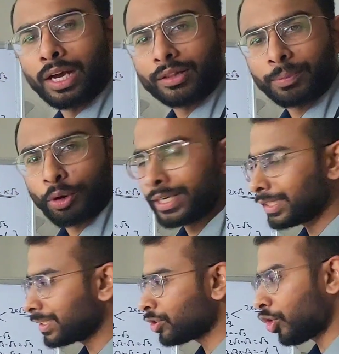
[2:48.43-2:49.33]
the point
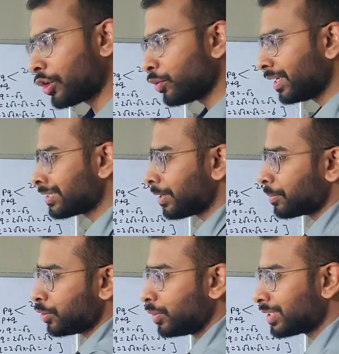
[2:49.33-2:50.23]
is, or you can
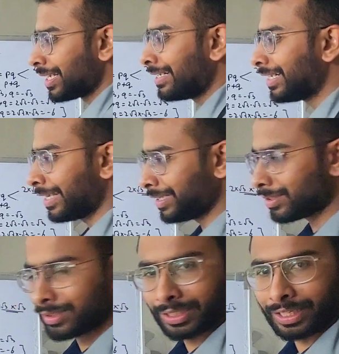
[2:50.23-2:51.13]
substitute sine theta
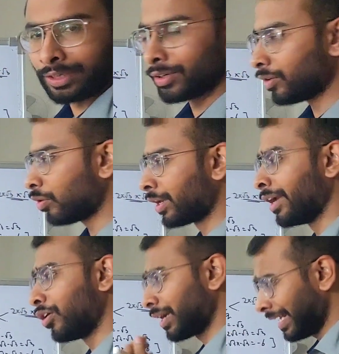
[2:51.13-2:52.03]
as t,
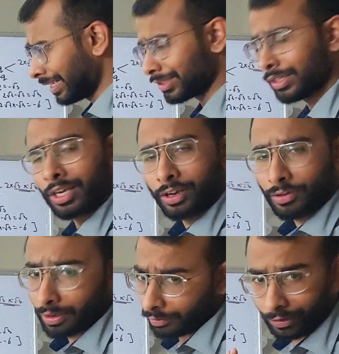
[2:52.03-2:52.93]
okay, or x,
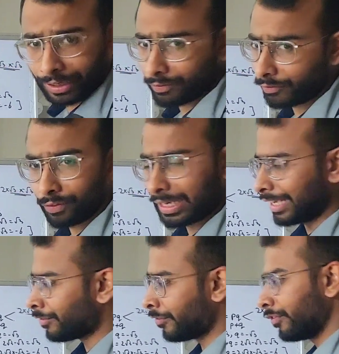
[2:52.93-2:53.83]
in
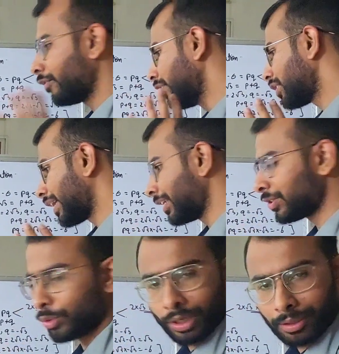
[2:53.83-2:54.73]
like which
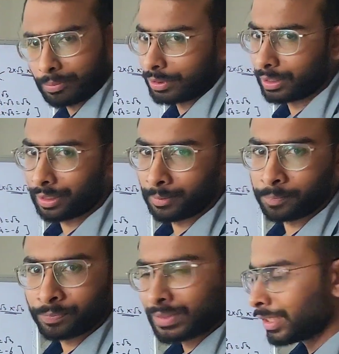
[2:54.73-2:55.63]
case you
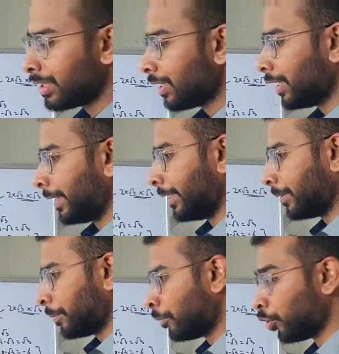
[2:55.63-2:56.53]
are
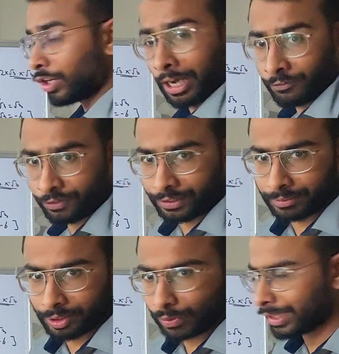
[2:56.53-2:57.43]
like more
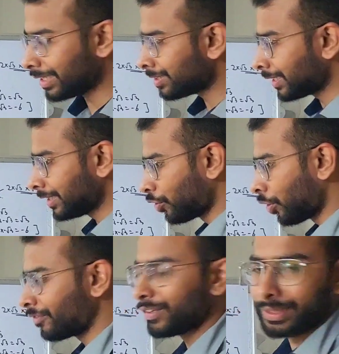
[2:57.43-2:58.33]
comfortable, okay? There's nothing
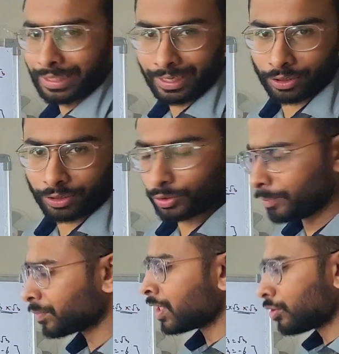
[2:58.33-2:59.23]
wrong with that
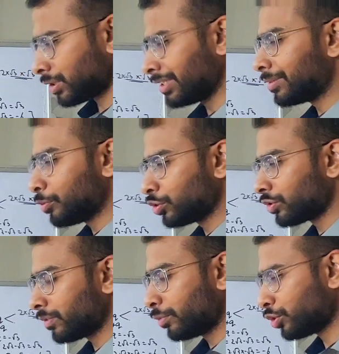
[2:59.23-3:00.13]
also. So since
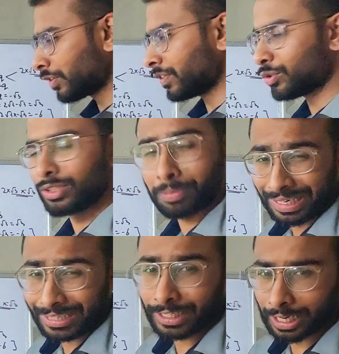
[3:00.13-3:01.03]
most of the students
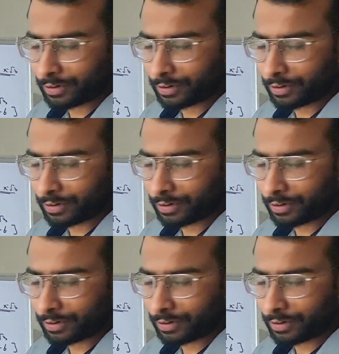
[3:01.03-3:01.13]
might get